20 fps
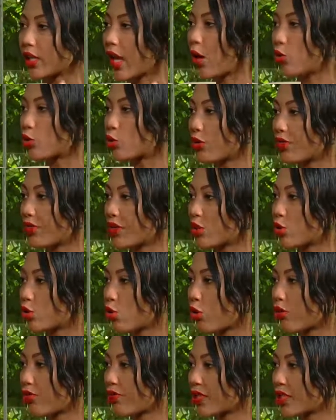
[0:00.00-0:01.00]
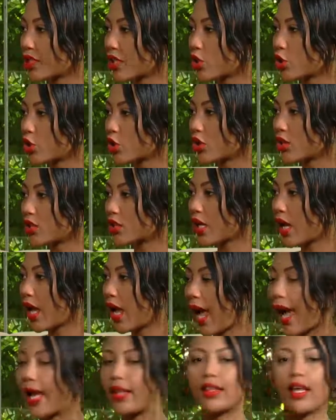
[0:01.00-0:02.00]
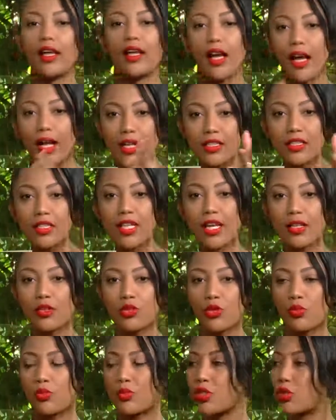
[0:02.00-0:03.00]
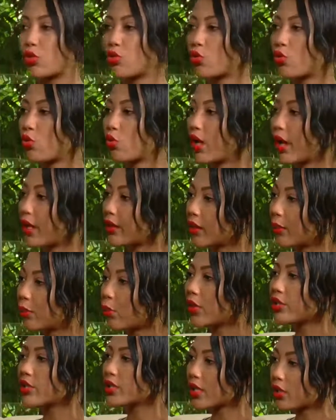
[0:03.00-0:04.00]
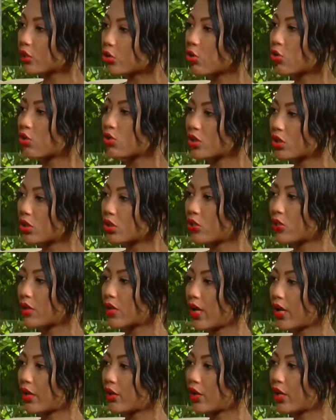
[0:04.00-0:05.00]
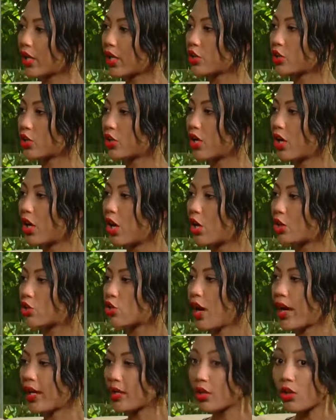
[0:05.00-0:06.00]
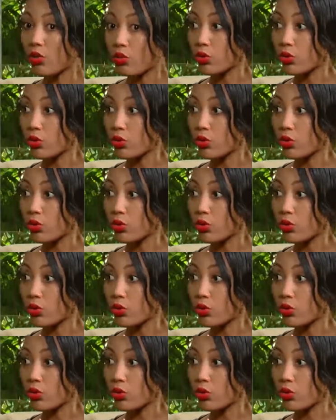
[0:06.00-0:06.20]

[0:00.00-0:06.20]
out of these conversations. And the girls get to miss school and the boys get to continue with their education. So I think we